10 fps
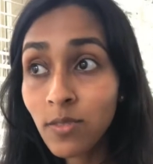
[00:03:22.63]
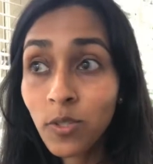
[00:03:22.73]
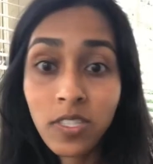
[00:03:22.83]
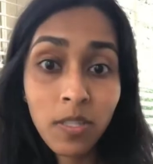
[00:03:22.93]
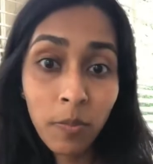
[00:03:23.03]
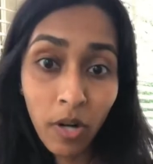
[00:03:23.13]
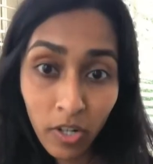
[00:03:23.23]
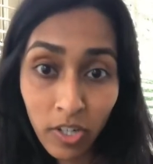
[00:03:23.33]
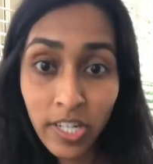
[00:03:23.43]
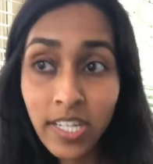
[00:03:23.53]
what's the
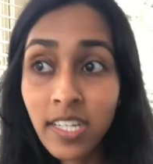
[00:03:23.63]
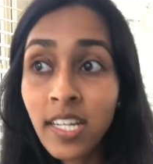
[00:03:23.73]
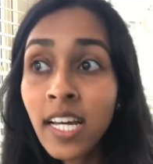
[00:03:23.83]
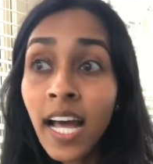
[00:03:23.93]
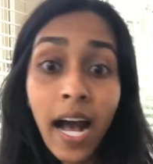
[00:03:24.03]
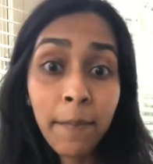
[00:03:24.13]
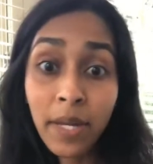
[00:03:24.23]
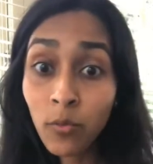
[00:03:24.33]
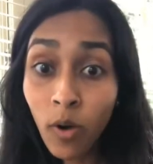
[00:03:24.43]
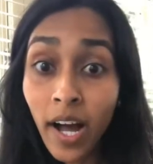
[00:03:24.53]
priority,
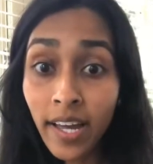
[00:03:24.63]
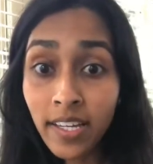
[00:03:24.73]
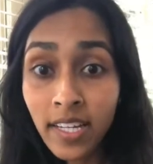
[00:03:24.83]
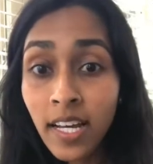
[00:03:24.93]
and why.